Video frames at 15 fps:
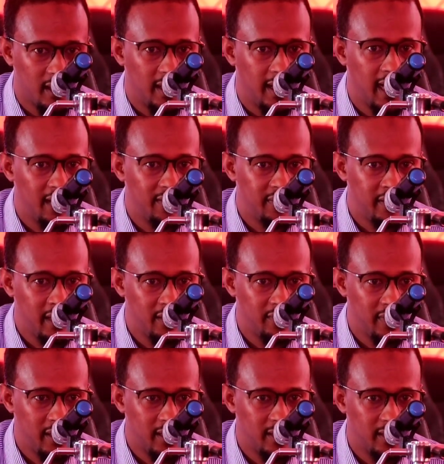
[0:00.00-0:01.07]
I have
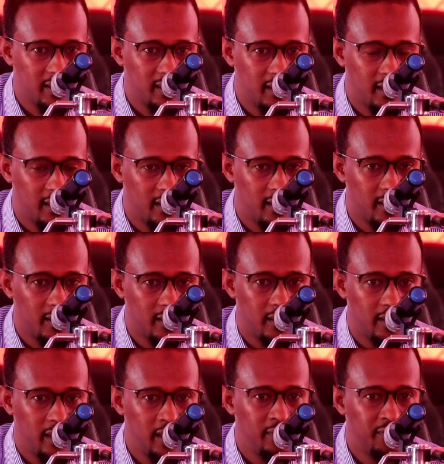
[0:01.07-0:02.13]
never
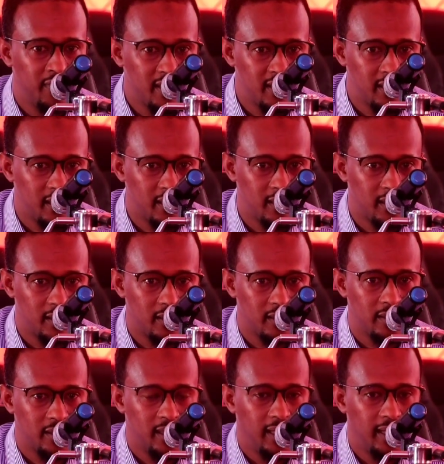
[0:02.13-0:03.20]
invested
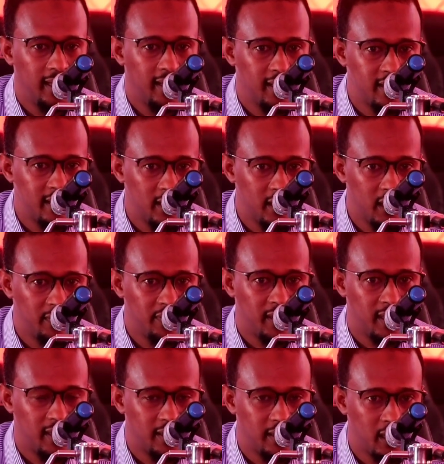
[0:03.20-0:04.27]
in a
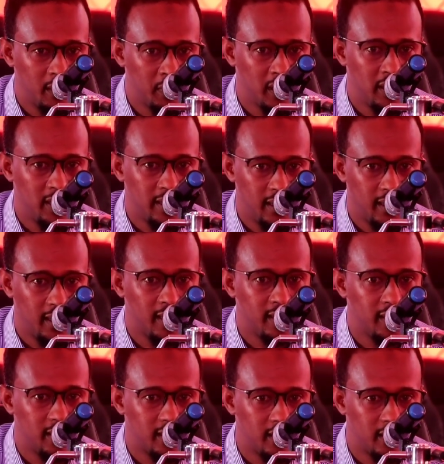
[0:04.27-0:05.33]
significant depreciating
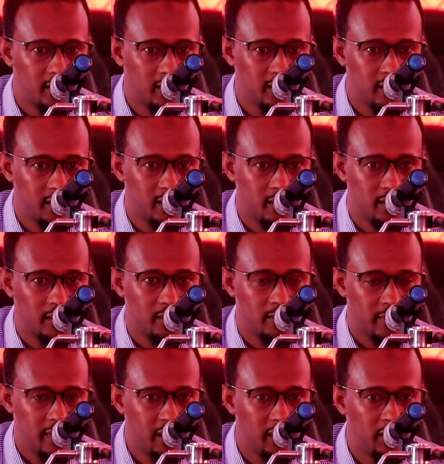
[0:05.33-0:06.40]
asset.
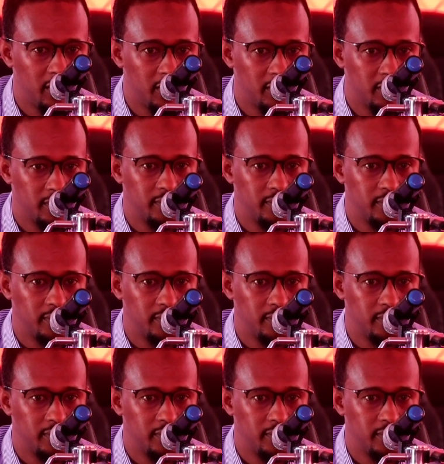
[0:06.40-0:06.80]
Thank you.